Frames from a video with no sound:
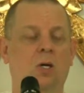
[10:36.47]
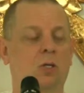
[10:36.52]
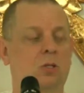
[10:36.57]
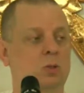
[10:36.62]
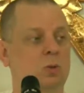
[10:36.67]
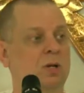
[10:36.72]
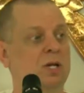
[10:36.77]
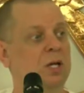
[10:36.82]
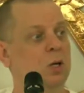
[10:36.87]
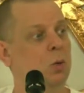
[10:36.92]

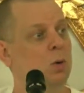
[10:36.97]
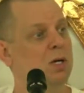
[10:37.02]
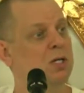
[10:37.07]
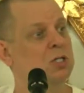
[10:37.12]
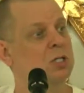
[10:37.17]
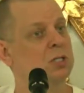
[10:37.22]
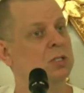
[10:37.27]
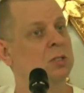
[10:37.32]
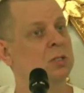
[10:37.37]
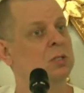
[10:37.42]
So any
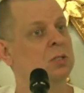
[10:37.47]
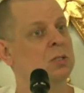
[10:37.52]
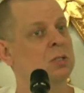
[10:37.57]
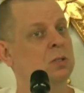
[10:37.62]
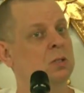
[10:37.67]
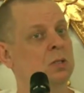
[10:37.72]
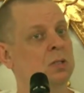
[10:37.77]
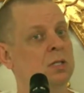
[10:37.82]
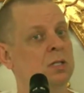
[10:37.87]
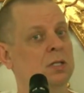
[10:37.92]
questions
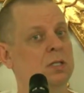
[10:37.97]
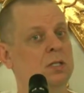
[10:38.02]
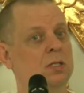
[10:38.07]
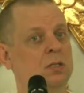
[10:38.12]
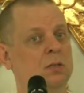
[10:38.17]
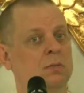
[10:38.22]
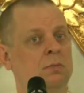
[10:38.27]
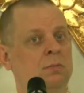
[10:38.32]
on this?